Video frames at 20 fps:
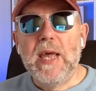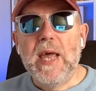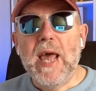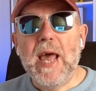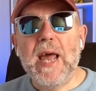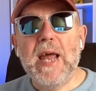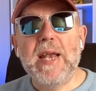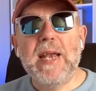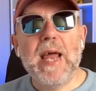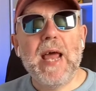
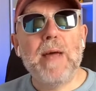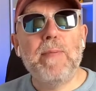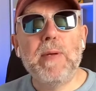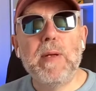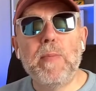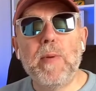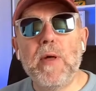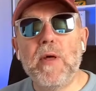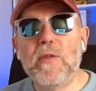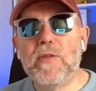And happy
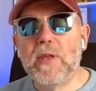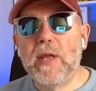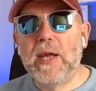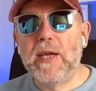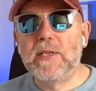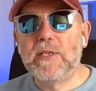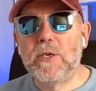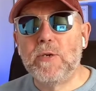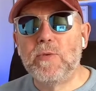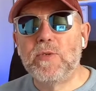birthday
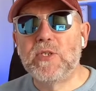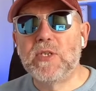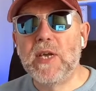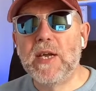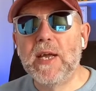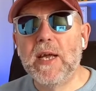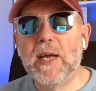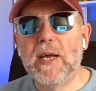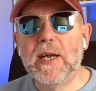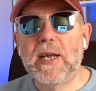to
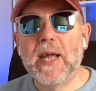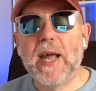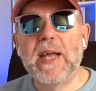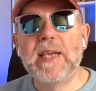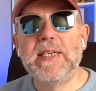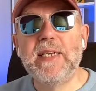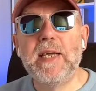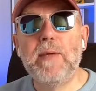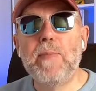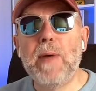singer
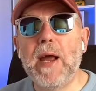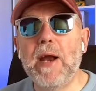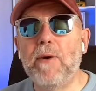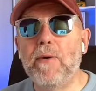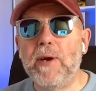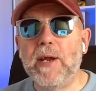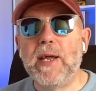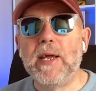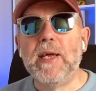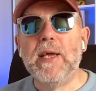Katy
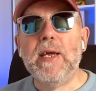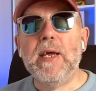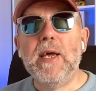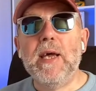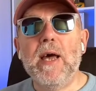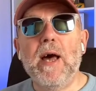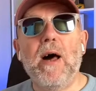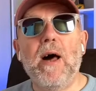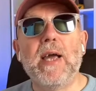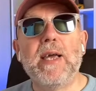Perry.
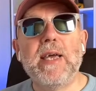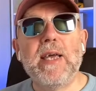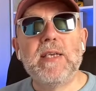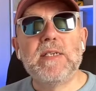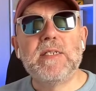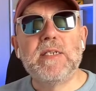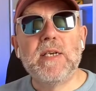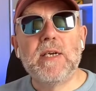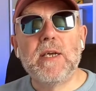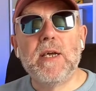I
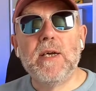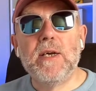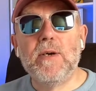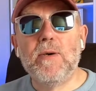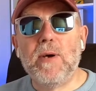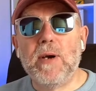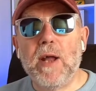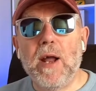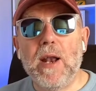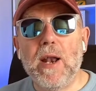kissed a girl
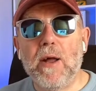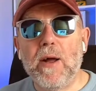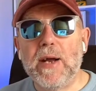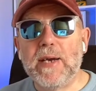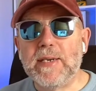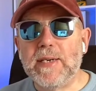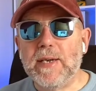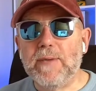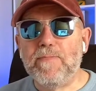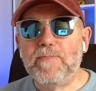and I
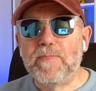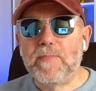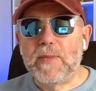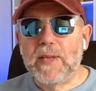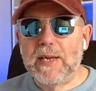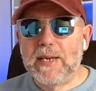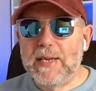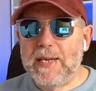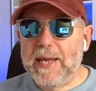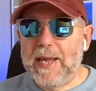liked it.
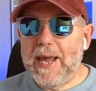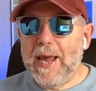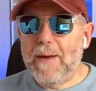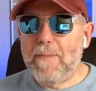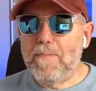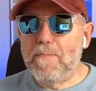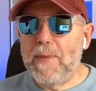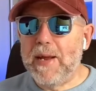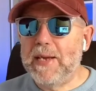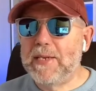Yeah,
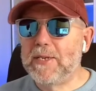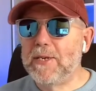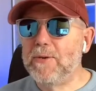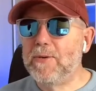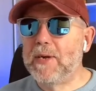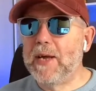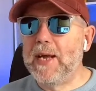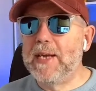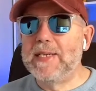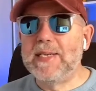me too,
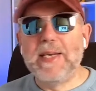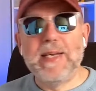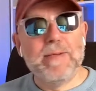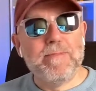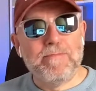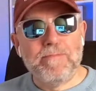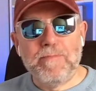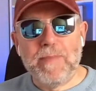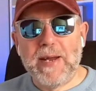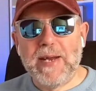Katy.
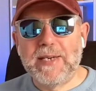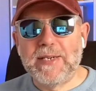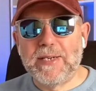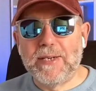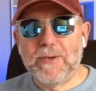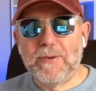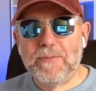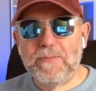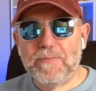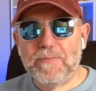Me too.